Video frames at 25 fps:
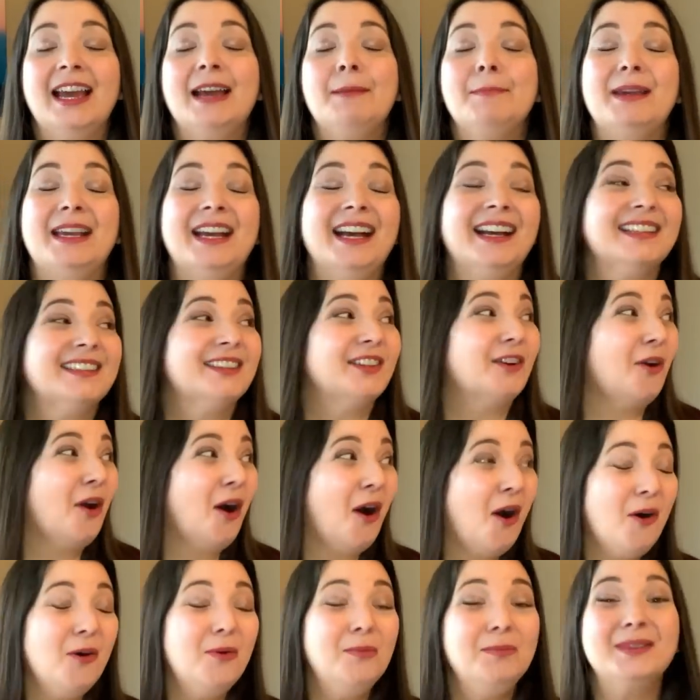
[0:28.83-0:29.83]
because their
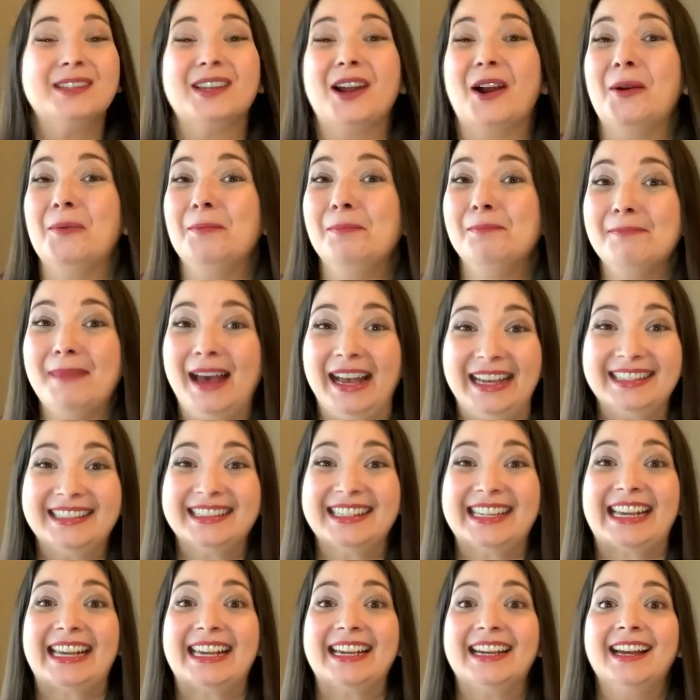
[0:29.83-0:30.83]
homes are
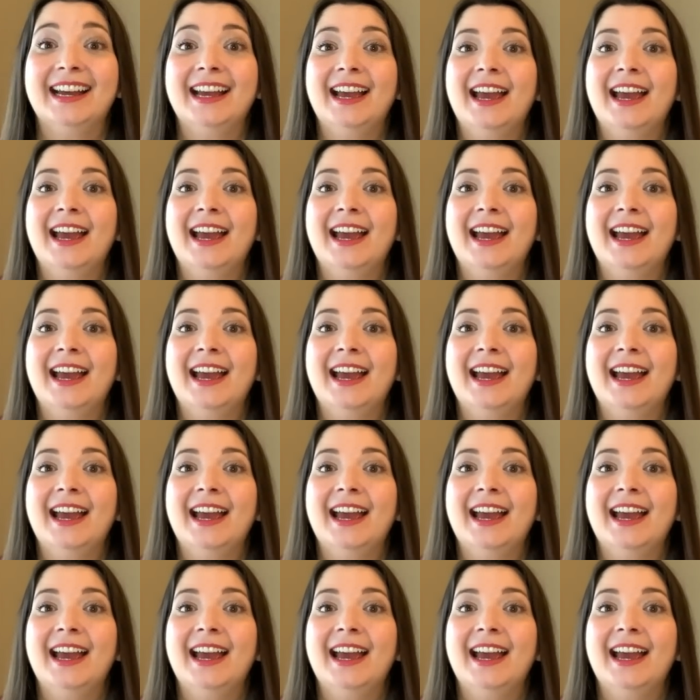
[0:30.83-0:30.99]
messy,